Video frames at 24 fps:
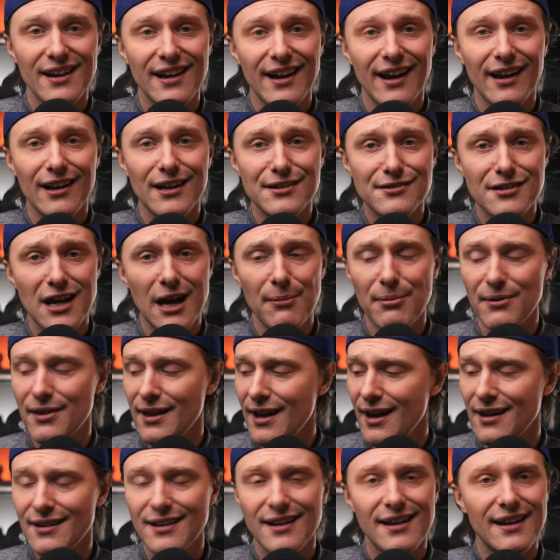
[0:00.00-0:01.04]
And on top of
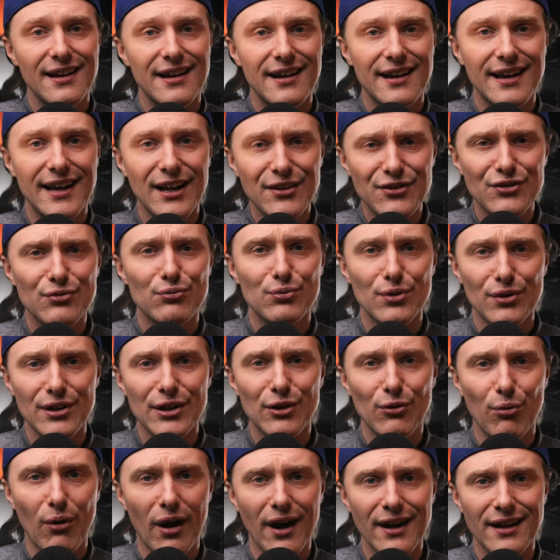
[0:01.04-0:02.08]
that, it's really
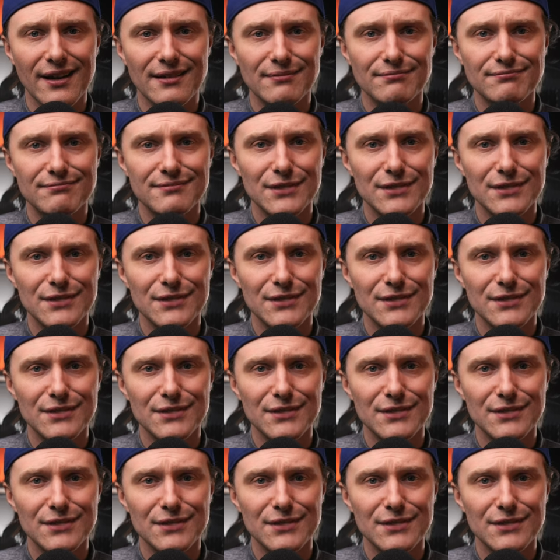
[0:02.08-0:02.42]
quiet.